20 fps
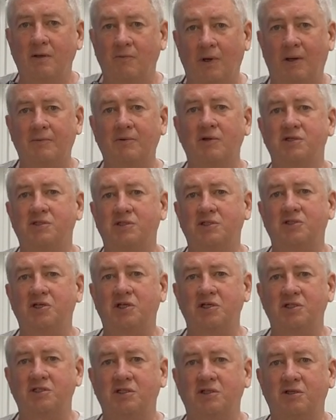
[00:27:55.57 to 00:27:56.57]
Well, I'm going to
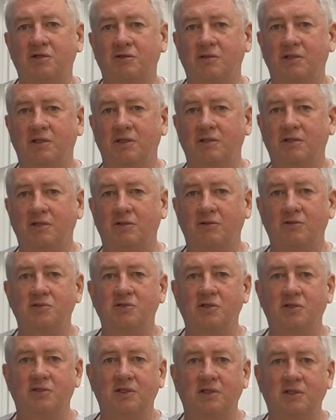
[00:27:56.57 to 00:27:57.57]
suggest to you that you
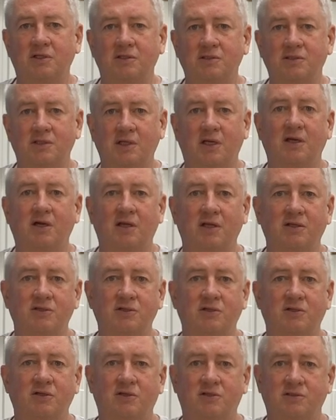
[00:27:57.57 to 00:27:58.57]
use a thing
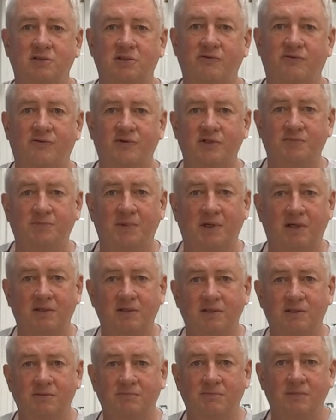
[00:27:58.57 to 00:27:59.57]
psychology calls a defense
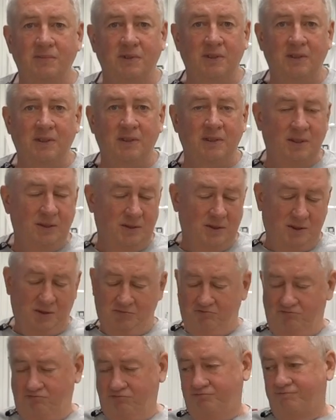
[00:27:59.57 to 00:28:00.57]
mechanism.
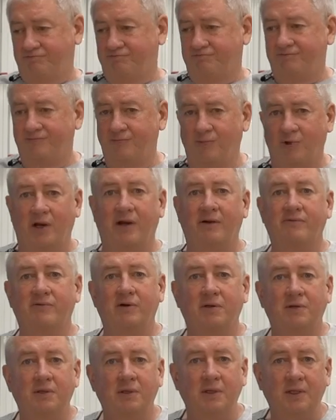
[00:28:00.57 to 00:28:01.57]

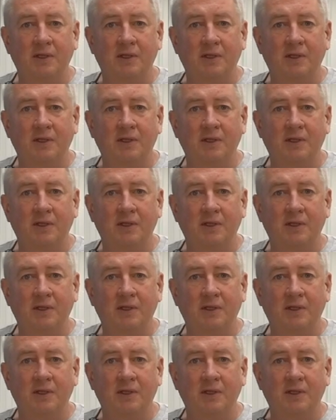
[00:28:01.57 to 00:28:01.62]
Whatever.